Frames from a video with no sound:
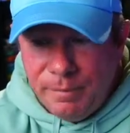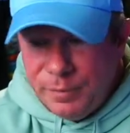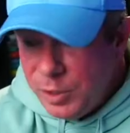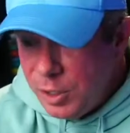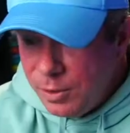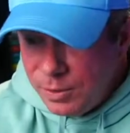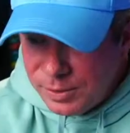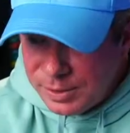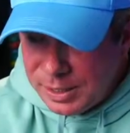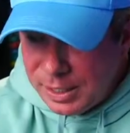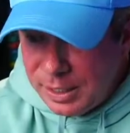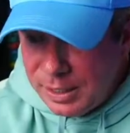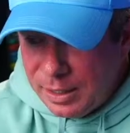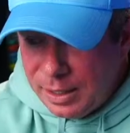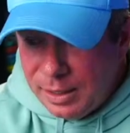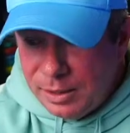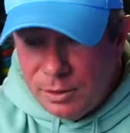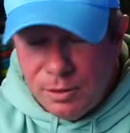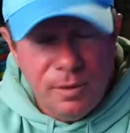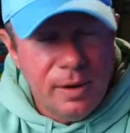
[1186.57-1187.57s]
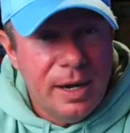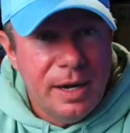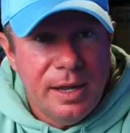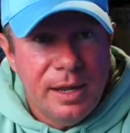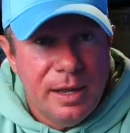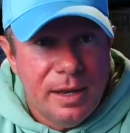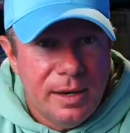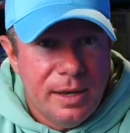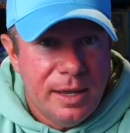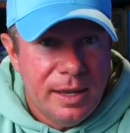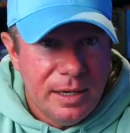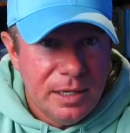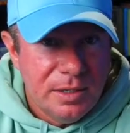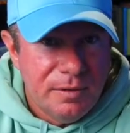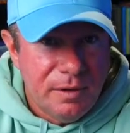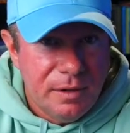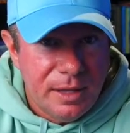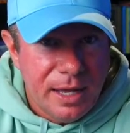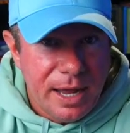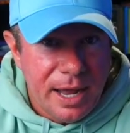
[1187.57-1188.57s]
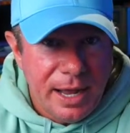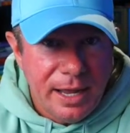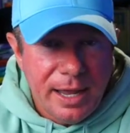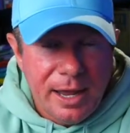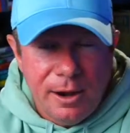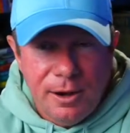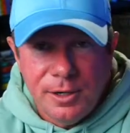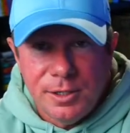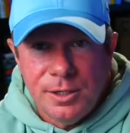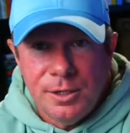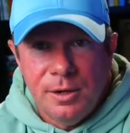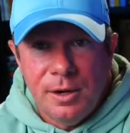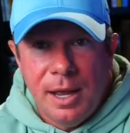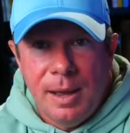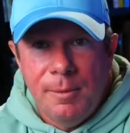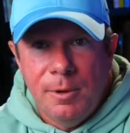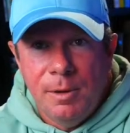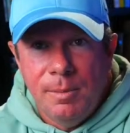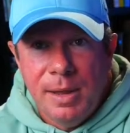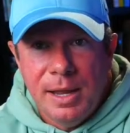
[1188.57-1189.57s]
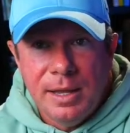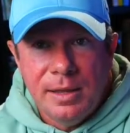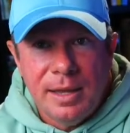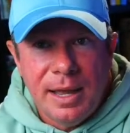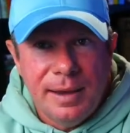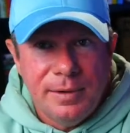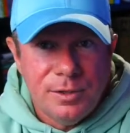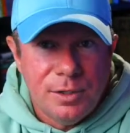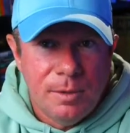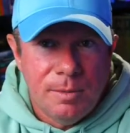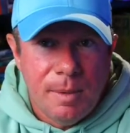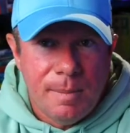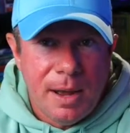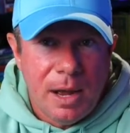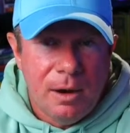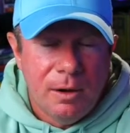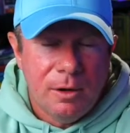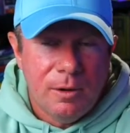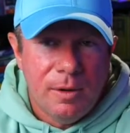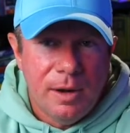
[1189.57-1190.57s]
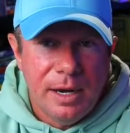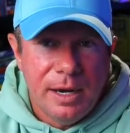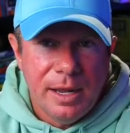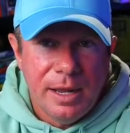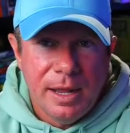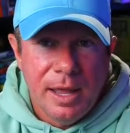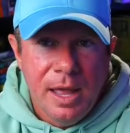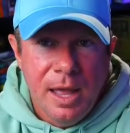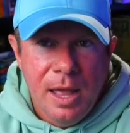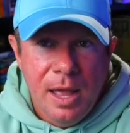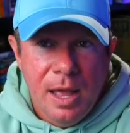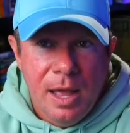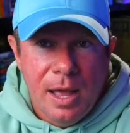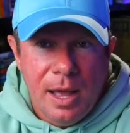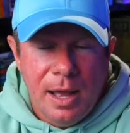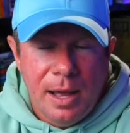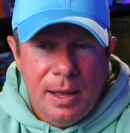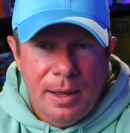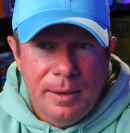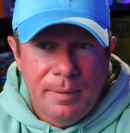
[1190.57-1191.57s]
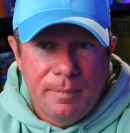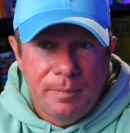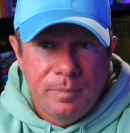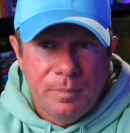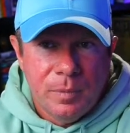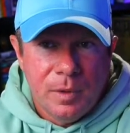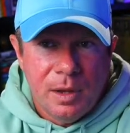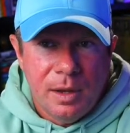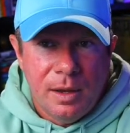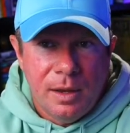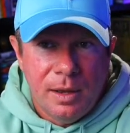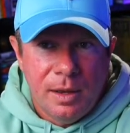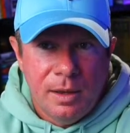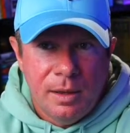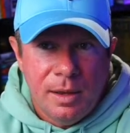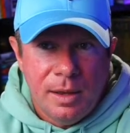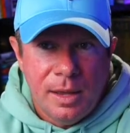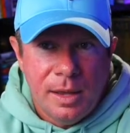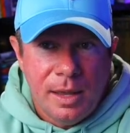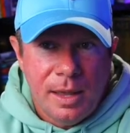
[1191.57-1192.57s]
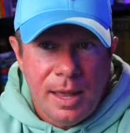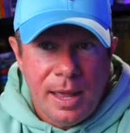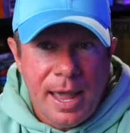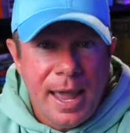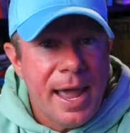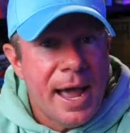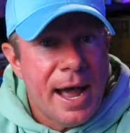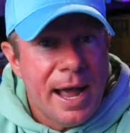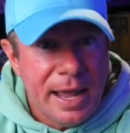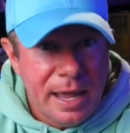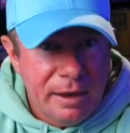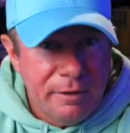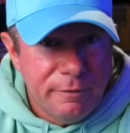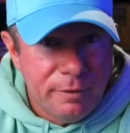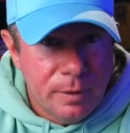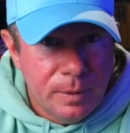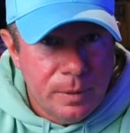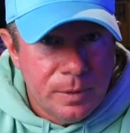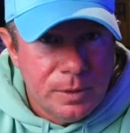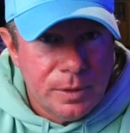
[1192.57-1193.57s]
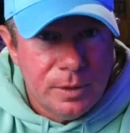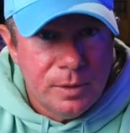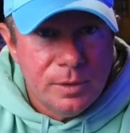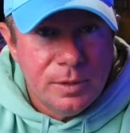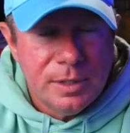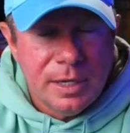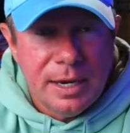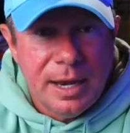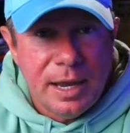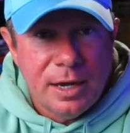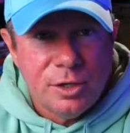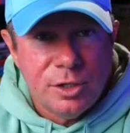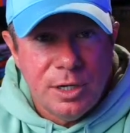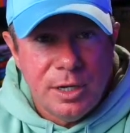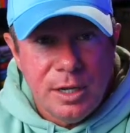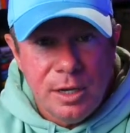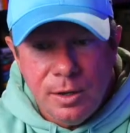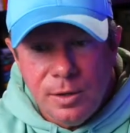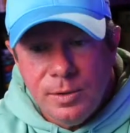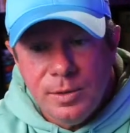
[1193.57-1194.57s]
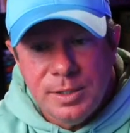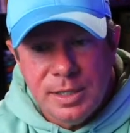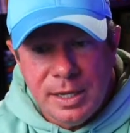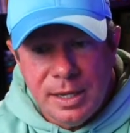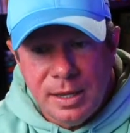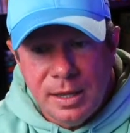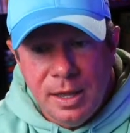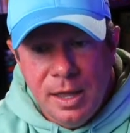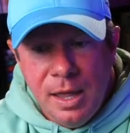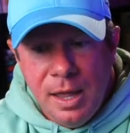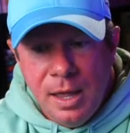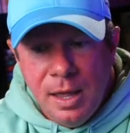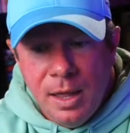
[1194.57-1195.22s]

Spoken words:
using and creating a Higgsfield AI character. I'm going to make a live stream about creating AI influencers and actually using